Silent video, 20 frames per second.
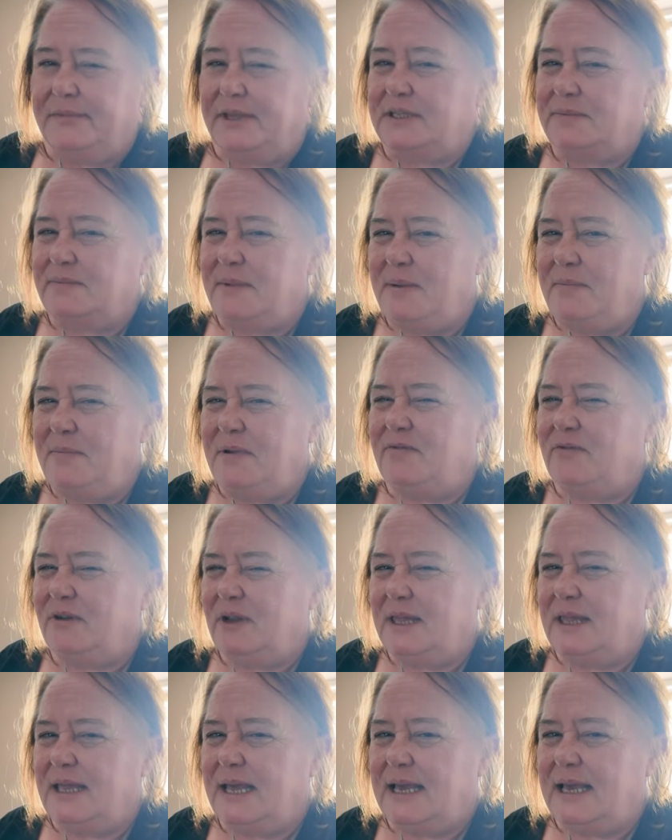It's made me
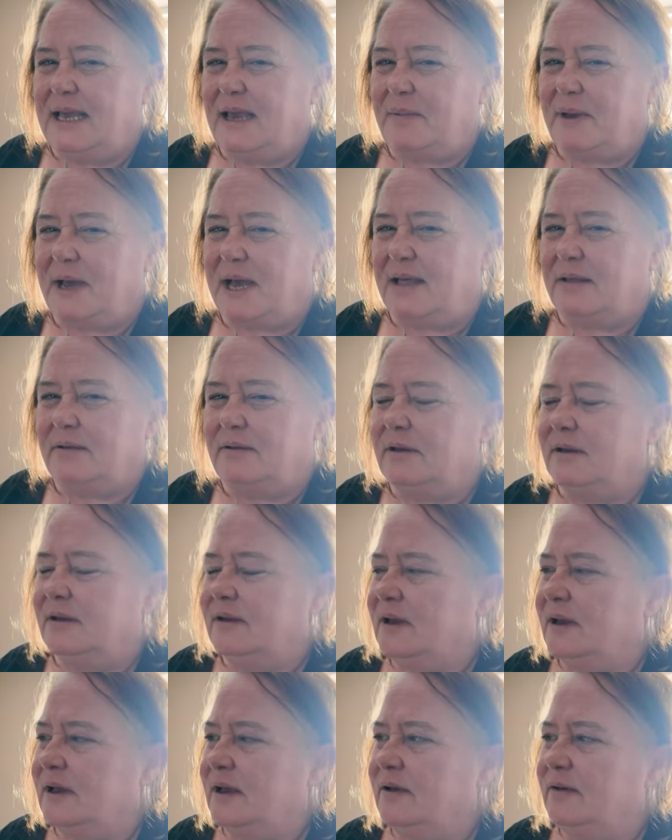rethink about
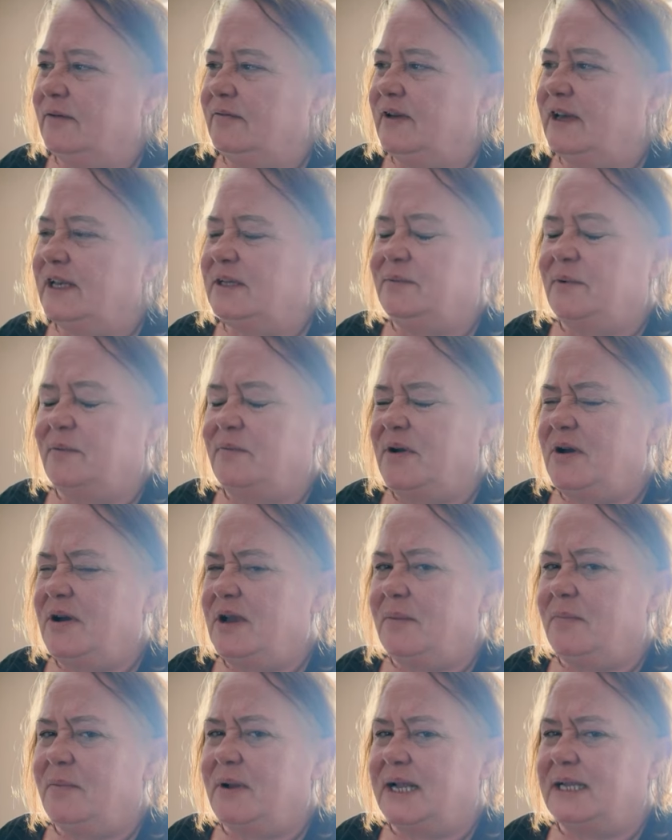Facebook
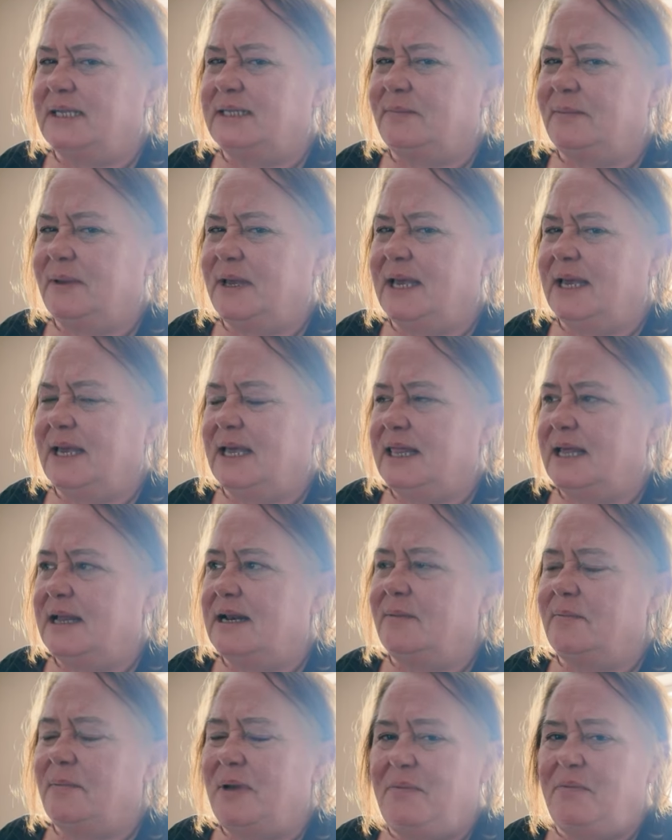Marketplace a bit here
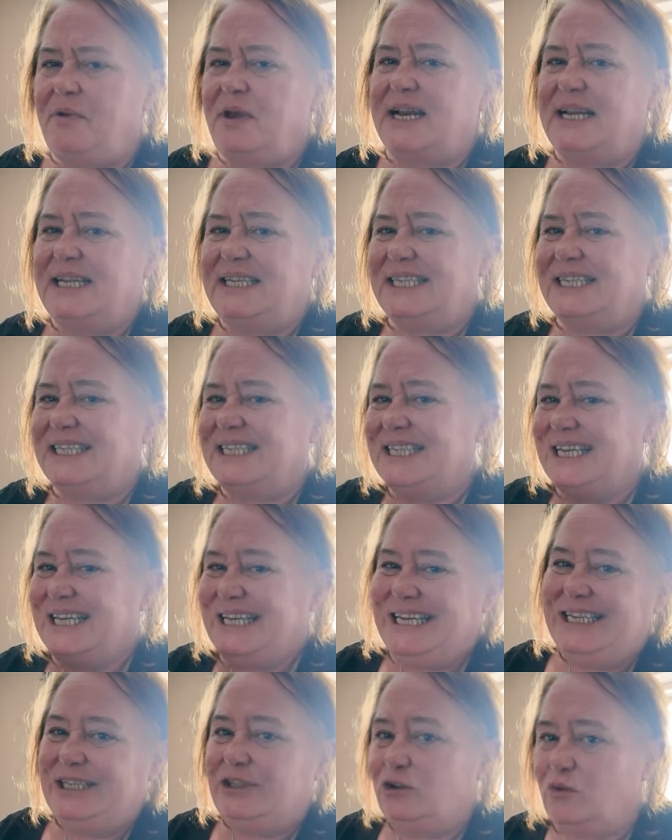then, and maybe I need to
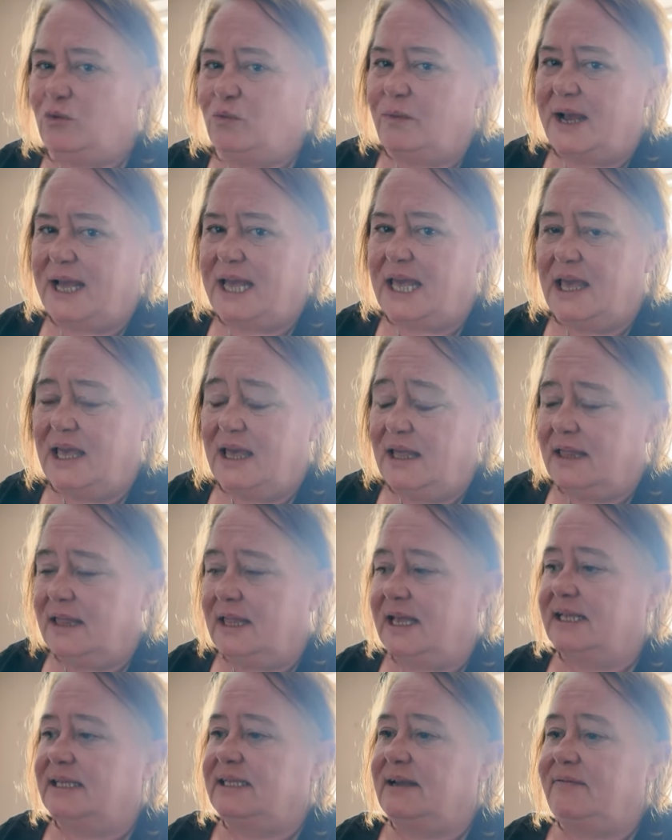delete all my
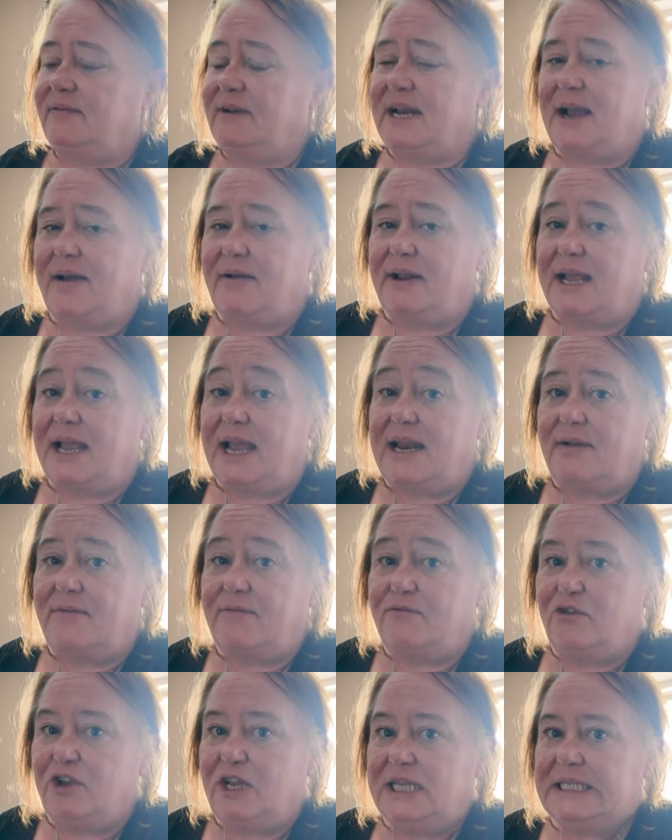things every now and again
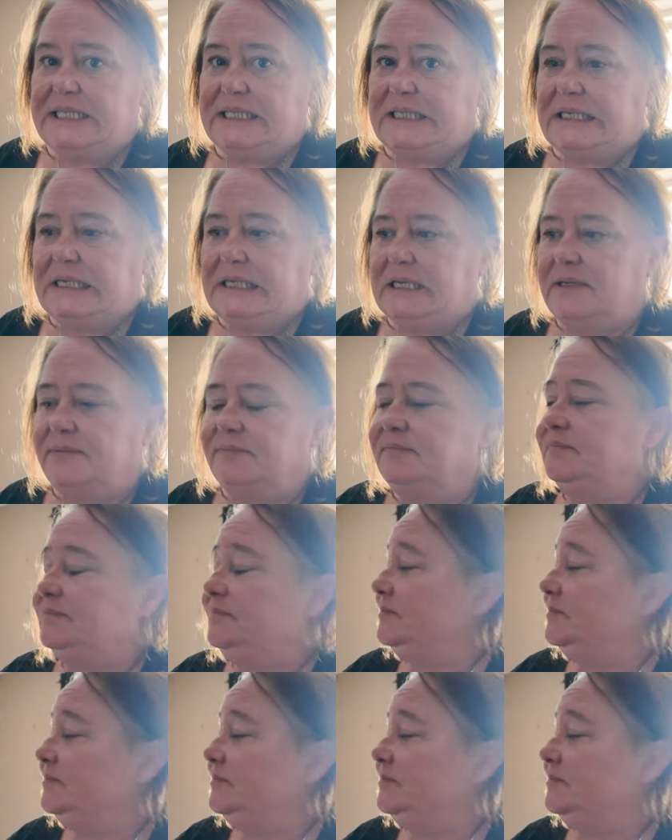and restart.